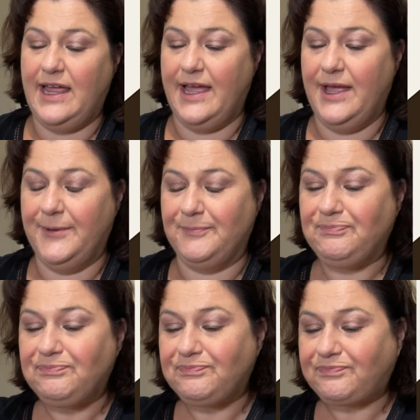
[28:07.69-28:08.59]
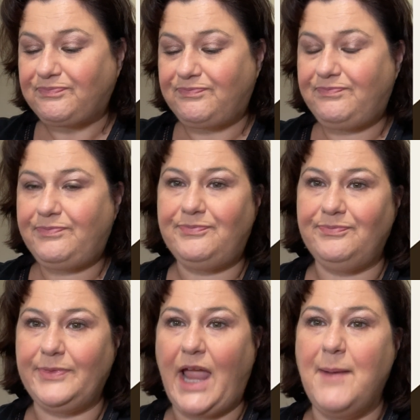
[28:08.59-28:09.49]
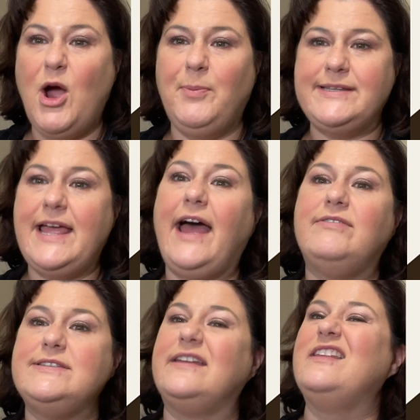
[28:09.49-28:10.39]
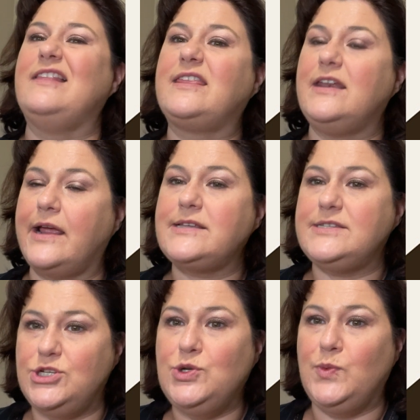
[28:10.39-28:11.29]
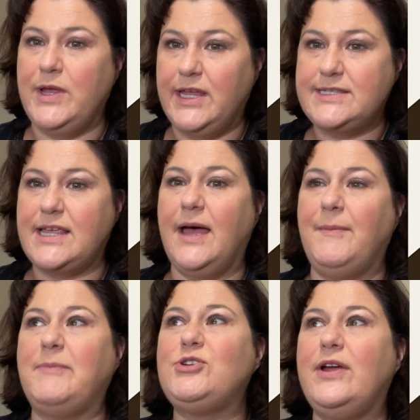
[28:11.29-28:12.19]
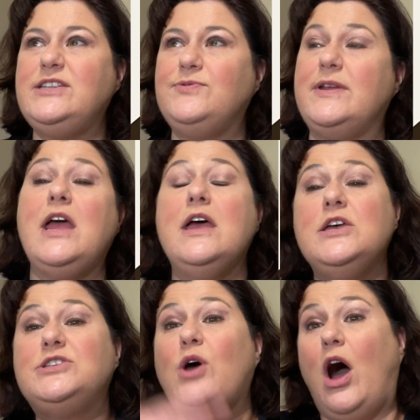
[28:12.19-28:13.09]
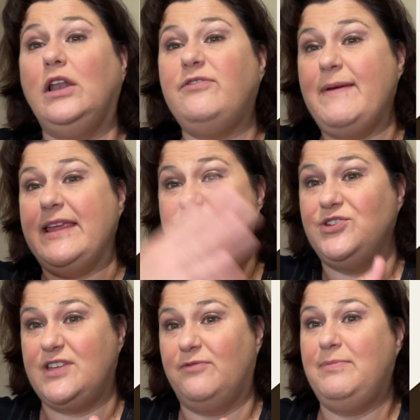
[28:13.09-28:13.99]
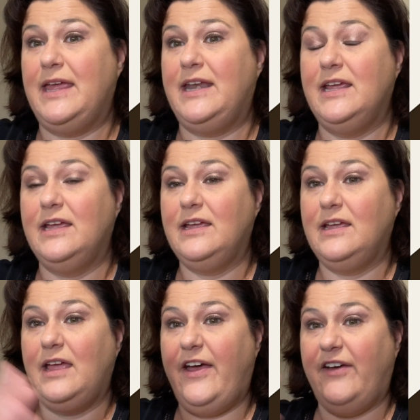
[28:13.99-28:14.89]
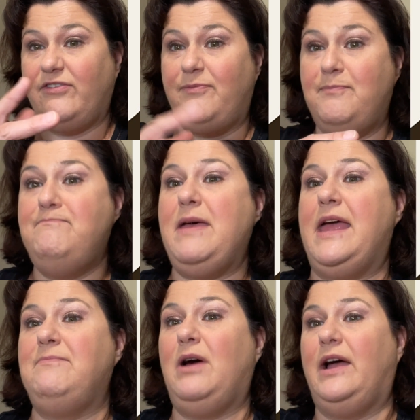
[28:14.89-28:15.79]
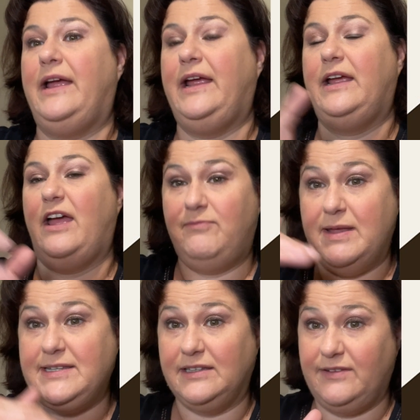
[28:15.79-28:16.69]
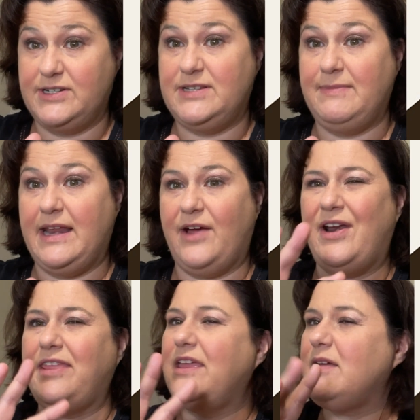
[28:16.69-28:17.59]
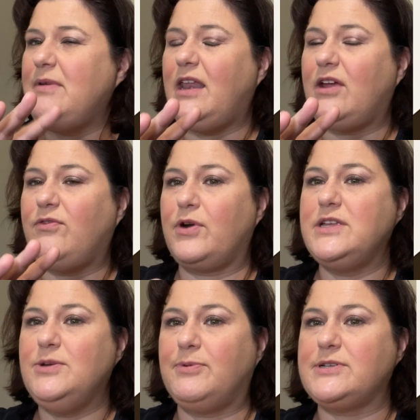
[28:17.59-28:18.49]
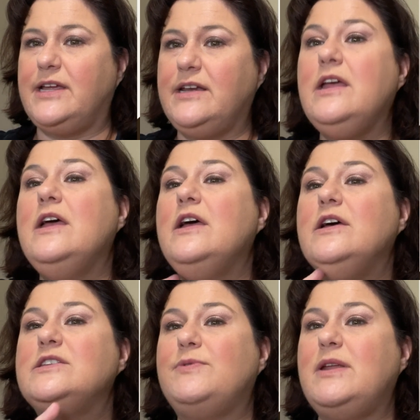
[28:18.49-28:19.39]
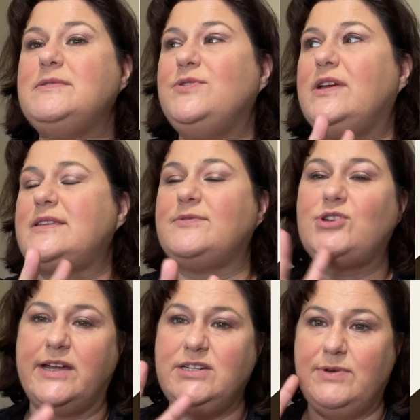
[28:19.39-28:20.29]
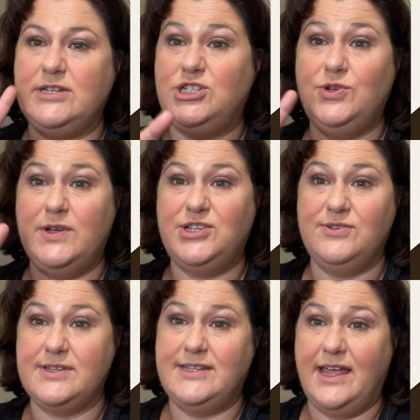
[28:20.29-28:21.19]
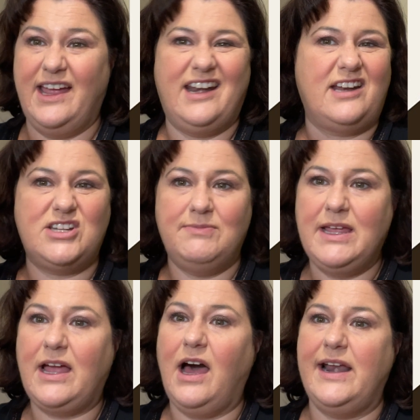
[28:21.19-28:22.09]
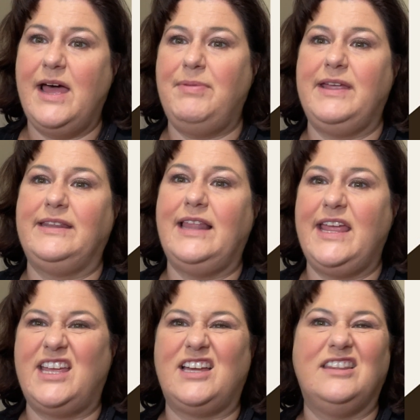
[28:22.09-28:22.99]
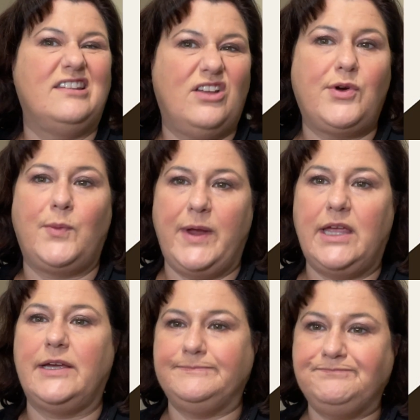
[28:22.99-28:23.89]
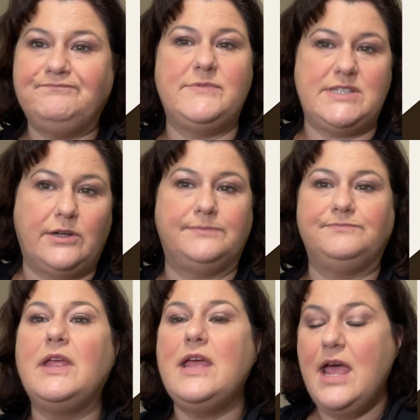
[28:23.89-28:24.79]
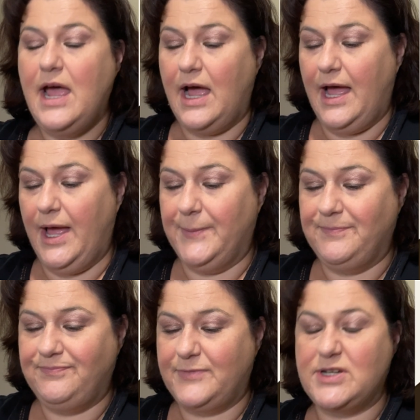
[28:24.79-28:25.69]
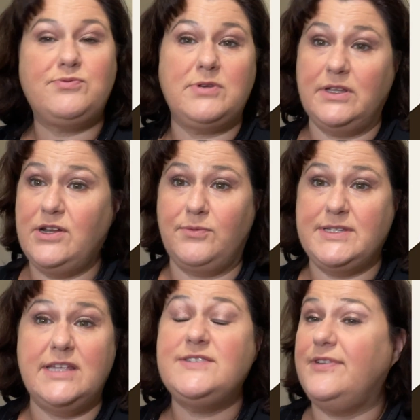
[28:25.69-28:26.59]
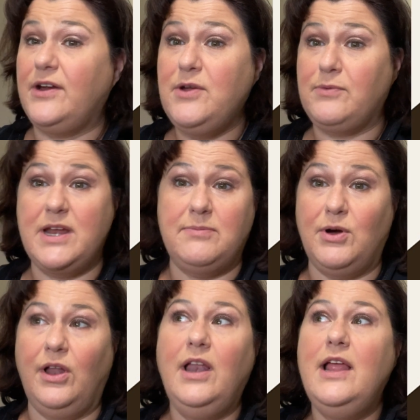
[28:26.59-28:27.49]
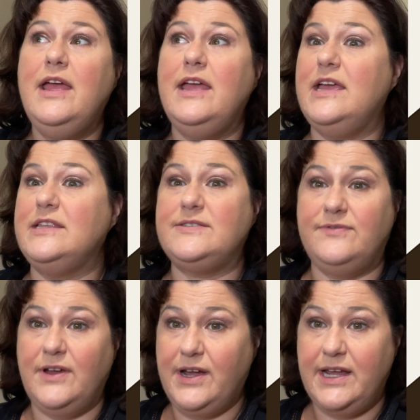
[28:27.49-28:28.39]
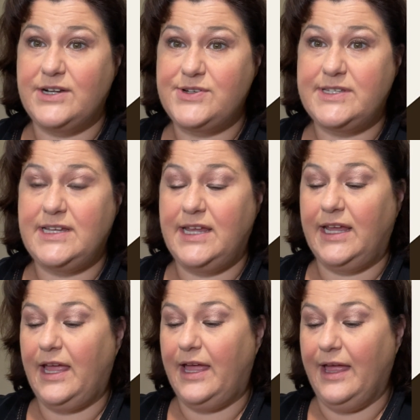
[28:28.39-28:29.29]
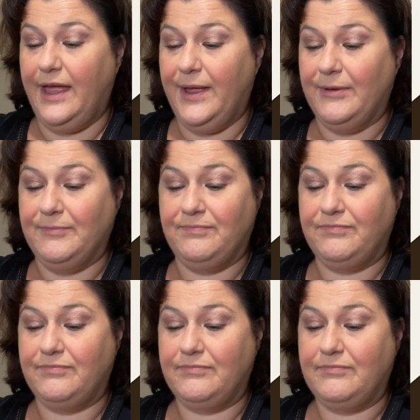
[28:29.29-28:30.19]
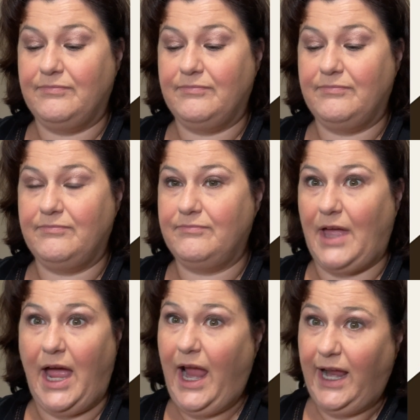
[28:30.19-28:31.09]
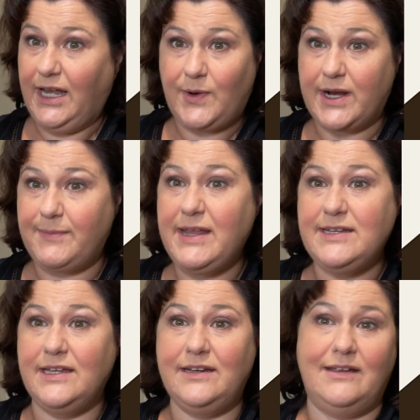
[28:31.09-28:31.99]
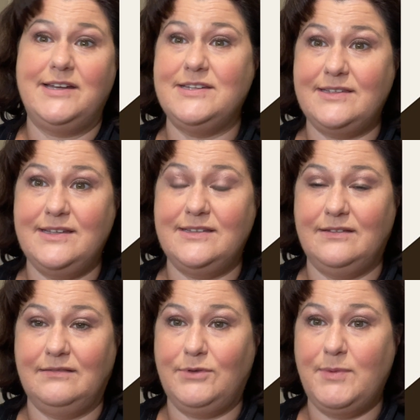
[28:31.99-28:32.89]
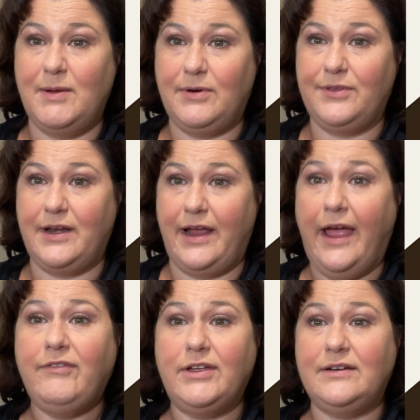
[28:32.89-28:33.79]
Um, I'm hoping to have it done in like the next two weeks. Um, I'm trying to read. It. So all of my issues have been, have been my, have been delivered to me now. And I think I'm at like 42%. So what I'm doing is I'm trying to read two issues a day and I should be caught up in like a little over a week. So um, there's really no reason. It's very readable. It's very interesting. Um, I highly recommend it. I just need to remember that I have it.